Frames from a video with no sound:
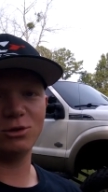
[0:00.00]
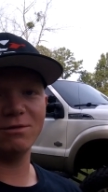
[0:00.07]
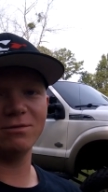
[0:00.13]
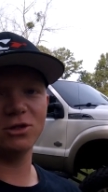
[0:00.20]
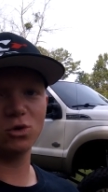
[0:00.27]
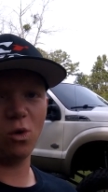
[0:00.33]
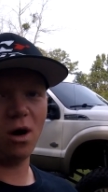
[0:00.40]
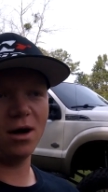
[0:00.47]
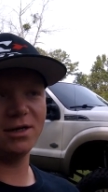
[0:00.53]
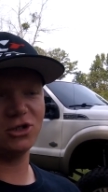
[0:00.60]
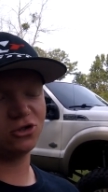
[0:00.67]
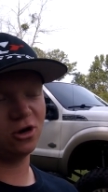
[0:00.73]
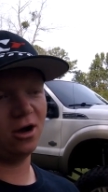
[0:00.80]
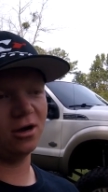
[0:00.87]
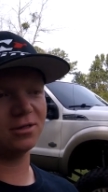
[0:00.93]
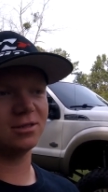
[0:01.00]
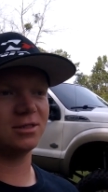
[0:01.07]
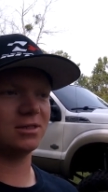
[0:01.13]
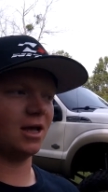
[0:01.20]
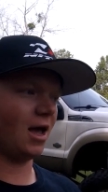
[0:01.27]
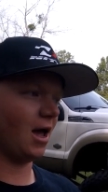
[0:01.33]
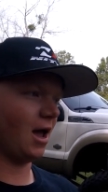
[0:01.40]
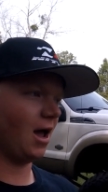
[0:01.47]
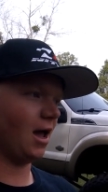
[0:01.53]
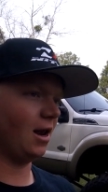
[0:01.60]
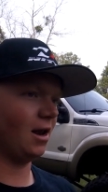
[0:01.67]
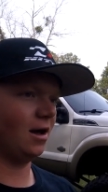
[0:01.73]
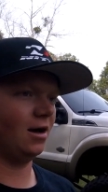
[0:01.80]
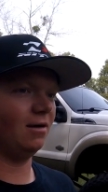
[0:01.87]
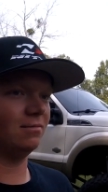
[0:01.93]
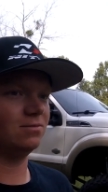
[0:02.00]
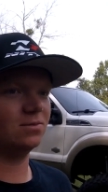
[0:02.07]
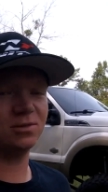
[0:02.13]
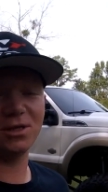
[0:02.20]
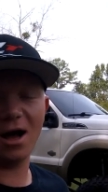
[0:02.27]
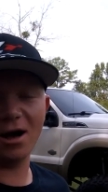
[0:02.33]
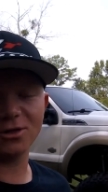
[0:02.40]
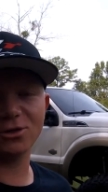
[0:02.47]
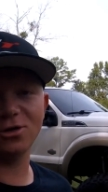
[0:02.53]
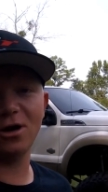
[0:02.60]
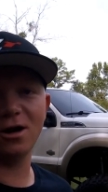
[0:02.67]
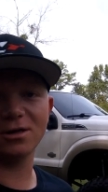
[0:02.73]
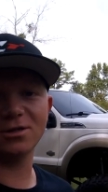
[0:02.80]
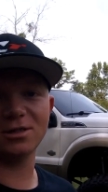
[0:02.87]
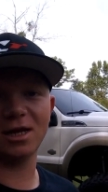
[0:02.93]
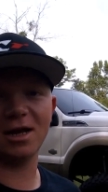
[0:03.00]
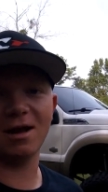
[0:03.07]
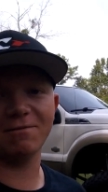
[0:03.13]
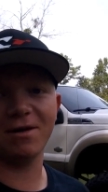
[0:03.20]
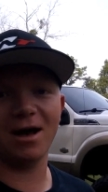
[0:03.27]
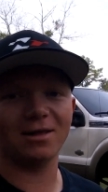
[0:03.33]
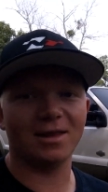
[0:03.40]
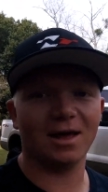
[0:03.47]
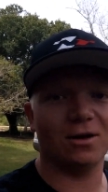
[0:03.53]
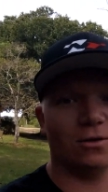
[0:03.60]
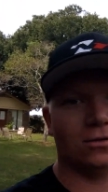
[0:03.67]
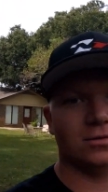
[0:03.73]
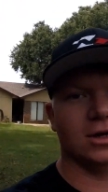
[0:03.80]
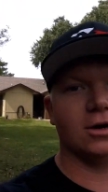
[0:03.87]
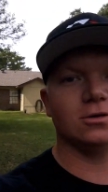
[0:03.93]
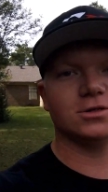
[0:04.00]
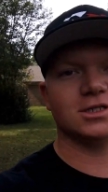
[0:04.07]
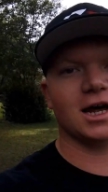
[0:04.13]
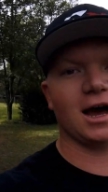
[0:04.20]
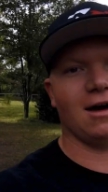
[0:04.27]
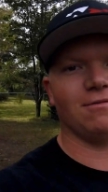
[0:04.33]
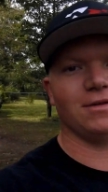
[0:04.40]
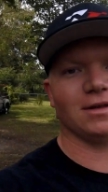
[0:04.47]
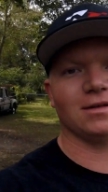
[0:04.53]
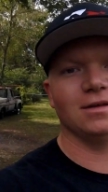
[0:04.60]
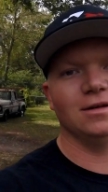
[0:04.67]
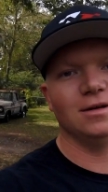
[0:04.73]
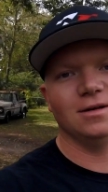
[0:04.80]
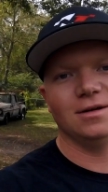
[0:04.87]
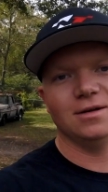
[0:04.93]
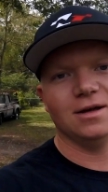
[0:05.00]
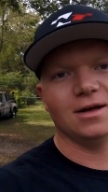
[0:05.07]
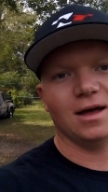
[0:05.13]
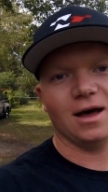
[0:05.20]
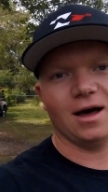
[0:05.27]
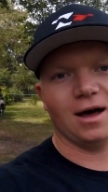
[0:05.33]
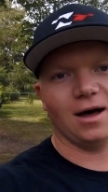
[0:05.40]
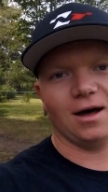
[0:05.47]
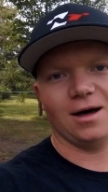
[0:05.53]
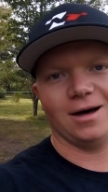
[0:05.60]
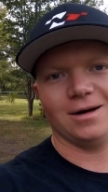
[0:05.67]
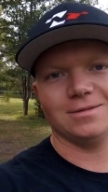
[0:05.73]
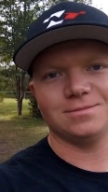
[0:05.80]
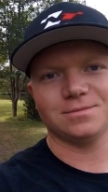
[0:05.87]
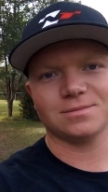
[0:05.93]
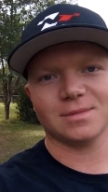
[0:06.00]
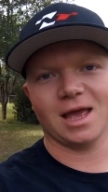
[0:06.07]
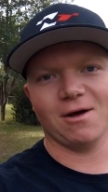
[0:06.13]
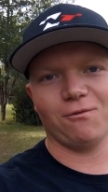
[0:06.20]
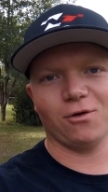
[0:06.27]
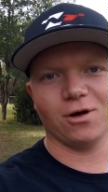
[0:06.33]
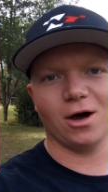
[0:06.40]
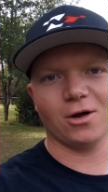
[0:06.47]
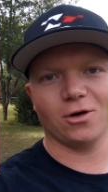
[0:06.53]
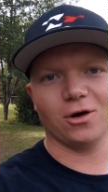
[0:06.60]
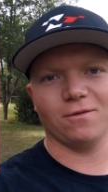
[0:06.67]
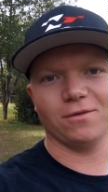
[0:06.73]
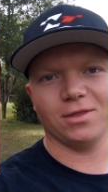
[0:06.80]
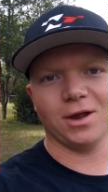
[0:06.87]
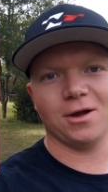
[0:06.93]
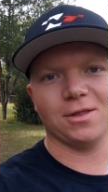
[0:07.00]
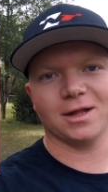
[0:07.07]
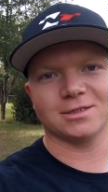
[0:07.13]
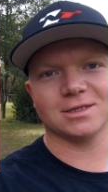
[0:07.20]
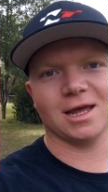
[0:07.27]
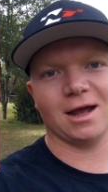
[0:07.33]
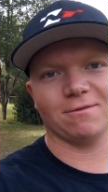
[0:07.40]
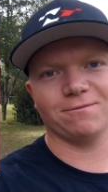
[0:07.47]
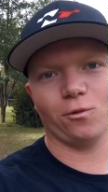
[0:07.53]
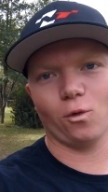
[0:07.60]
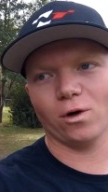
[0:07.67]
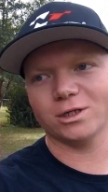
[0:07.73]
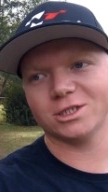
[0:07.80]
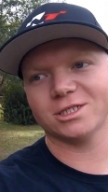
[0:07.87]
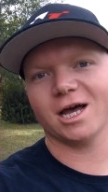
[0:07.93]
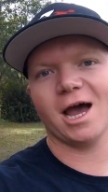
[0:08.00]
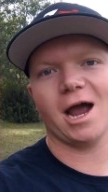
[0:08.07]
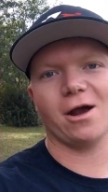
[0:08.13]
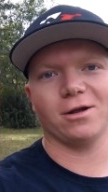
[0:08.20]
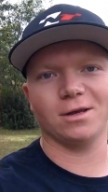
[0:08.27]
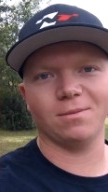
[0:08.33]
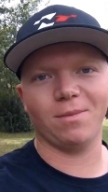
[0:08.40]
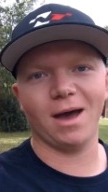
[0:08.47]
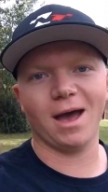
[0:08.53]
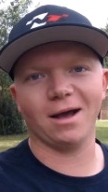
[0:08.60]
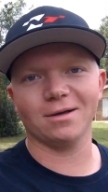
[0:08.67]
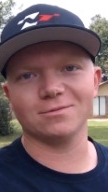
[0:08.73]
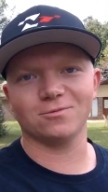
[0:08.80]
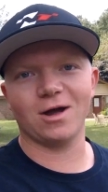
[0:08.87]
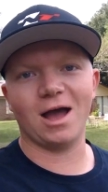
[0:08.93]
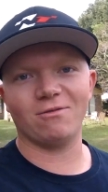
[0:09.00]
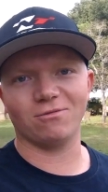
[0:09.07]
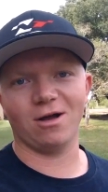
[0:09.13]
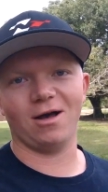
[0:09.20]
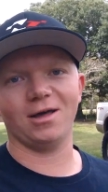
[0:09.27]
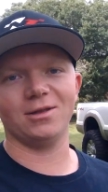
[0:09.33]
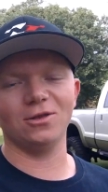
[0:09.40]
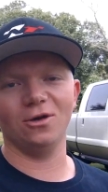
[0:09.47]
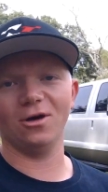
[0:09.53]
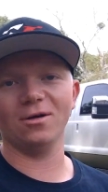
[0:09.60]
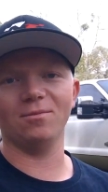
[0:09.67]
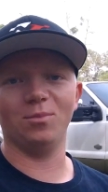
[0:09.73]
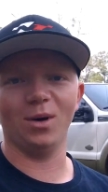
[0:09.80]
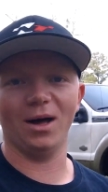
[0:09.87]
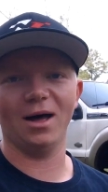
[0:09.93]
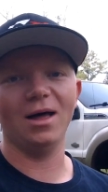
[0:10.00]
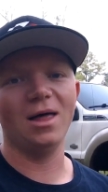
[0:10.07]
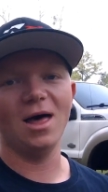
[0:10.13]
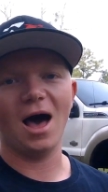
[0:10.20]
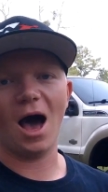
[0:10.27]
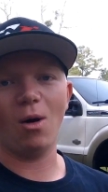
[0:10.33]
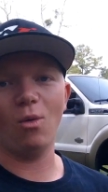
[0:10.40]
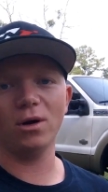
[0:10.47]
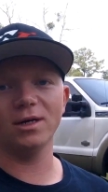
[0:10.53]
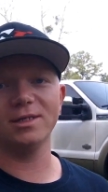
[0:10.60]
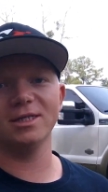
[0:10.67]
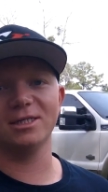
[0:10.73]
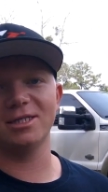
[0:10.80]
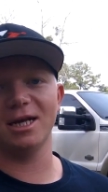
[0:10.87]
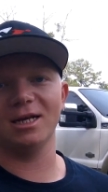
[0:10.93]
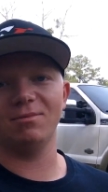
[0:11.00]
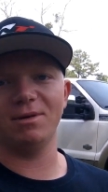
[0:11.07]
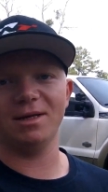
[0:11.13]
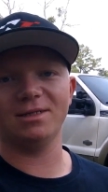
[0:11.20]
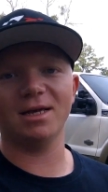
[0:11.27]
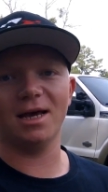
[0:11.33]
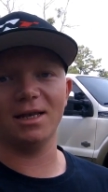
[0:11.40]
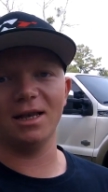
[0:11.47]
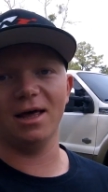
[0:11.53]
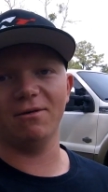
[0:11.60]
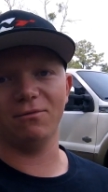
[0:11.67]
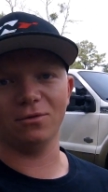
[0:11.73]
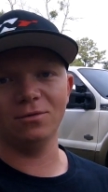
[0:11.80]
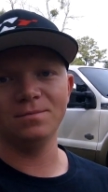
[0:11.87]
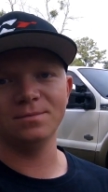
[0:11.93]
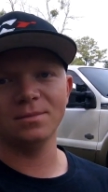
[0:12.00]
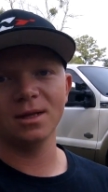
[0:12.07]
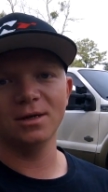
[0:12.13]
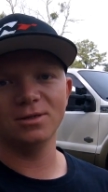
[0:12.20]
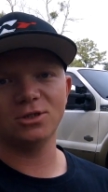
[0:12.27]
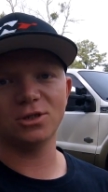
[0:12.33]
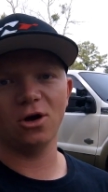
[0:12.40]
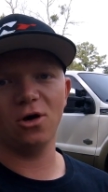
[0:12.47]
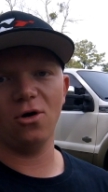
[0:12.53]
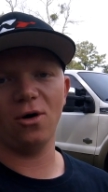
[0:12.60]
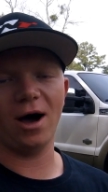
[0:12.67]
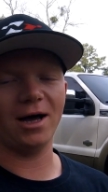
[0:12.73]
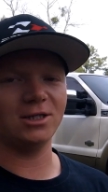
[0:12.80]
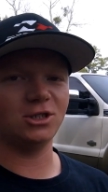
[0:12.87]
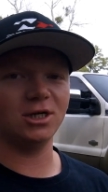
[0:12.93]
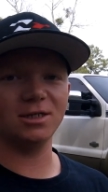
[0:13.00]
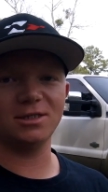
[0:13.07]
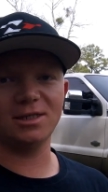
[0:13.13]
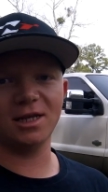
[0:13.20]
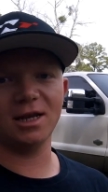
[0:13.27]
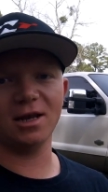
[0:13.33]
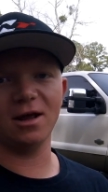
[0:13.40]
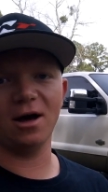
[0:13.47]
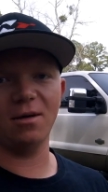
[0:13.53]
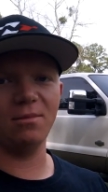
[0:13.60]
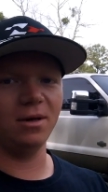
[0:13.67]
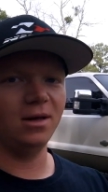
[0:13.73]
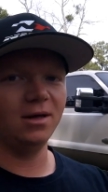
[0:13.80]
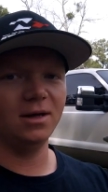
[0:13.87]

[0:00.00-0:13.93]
driven squatted trucks and stock trucks, and I've got that old nose diving F100 over there that's like 4 inches higher in the back rat rod look, but I wanted this thing to be dead level, so I adjusted it up